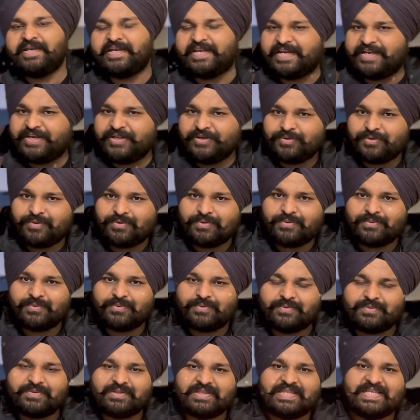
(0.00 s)
Did you know
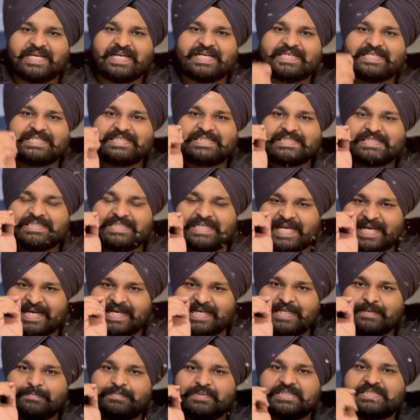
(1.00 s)
that
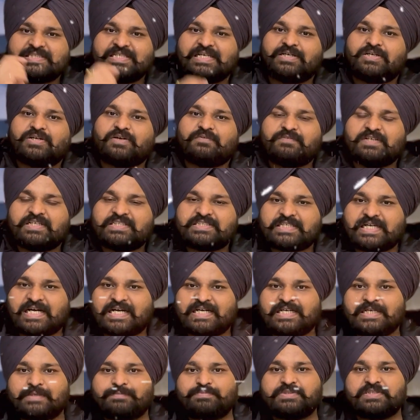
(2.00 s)
90% of the
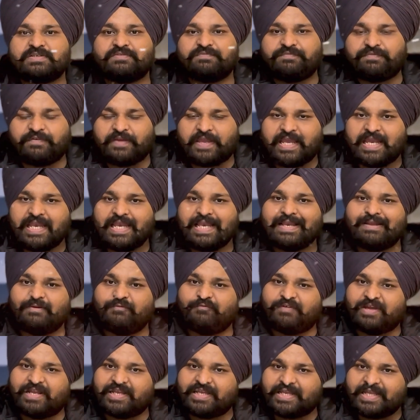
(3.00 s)
startups fail
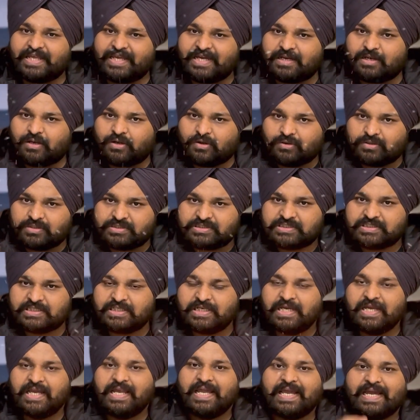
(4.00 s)
when they are launched?
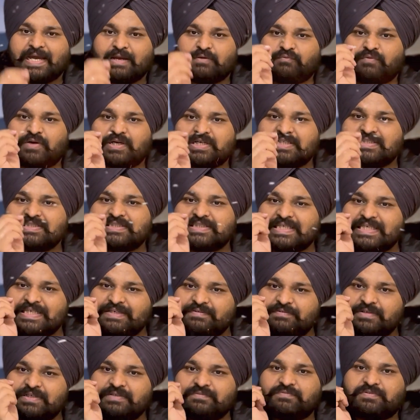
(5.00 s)
And what is
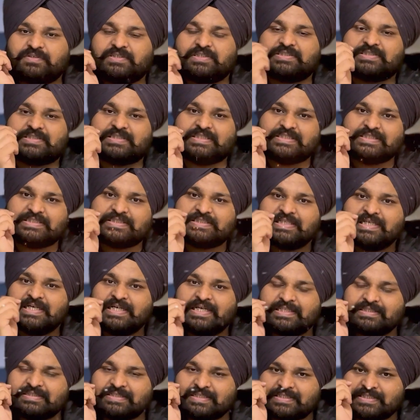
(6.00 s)
even worse is
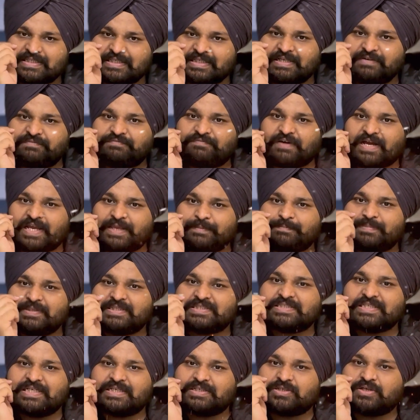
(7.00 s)
that
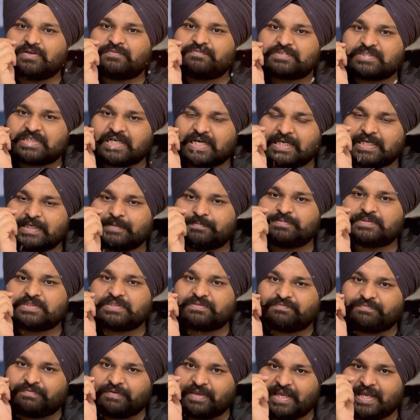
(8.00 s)
35% of startups
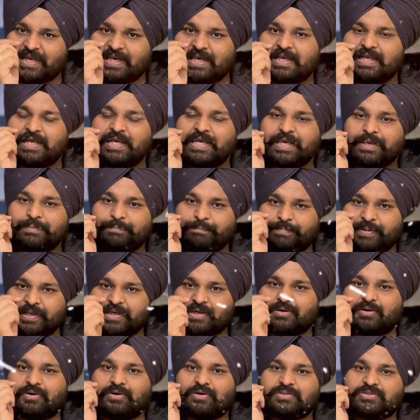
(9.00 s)
fail
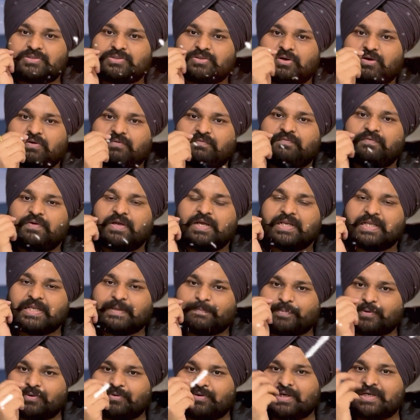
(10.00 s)
because of the
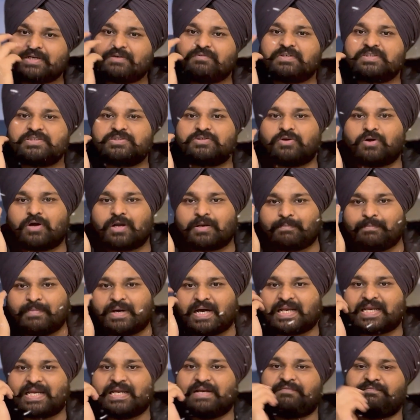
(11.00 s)
product was not
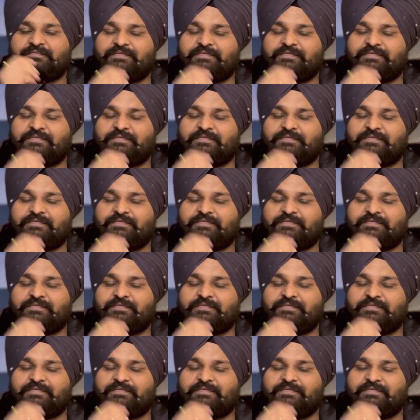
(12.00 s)
market